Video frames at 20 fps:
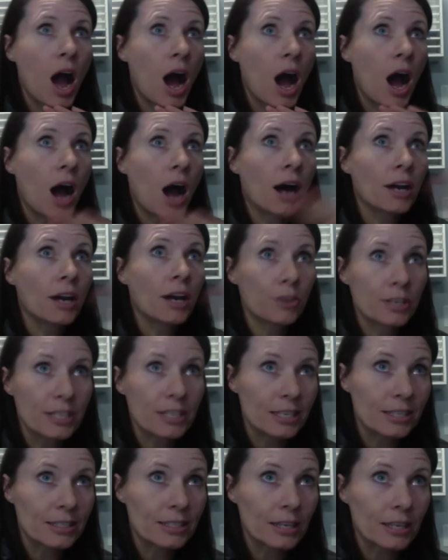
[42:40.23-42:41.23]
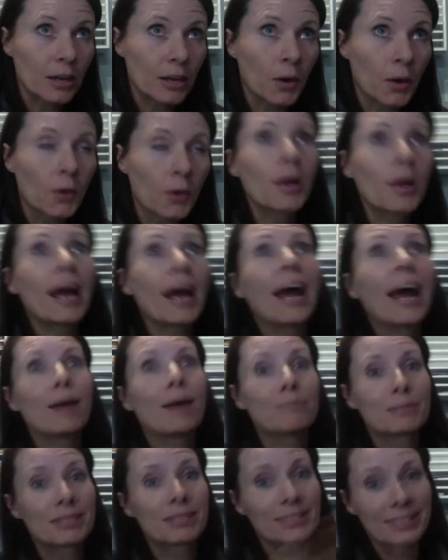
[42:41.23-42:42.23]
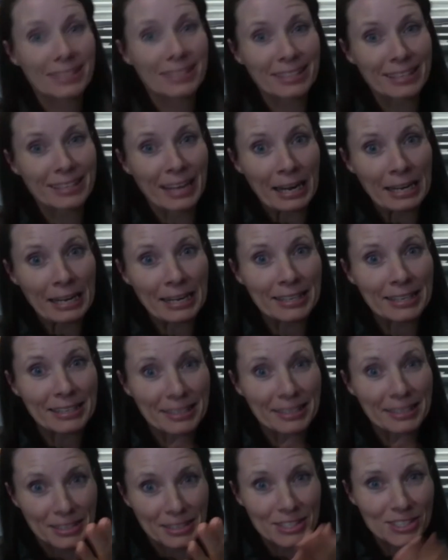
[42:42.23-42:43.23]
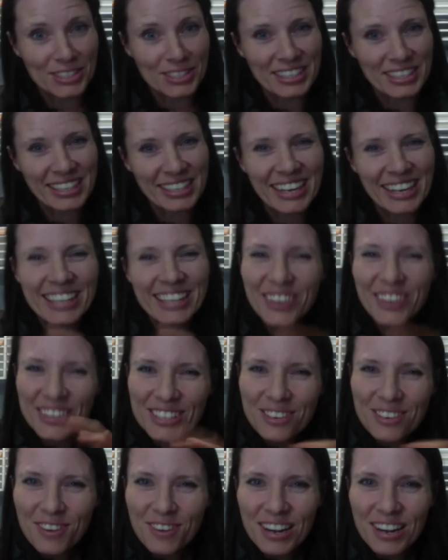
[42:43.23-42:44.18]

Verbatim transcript: 100 years ago up till like this year, you know, different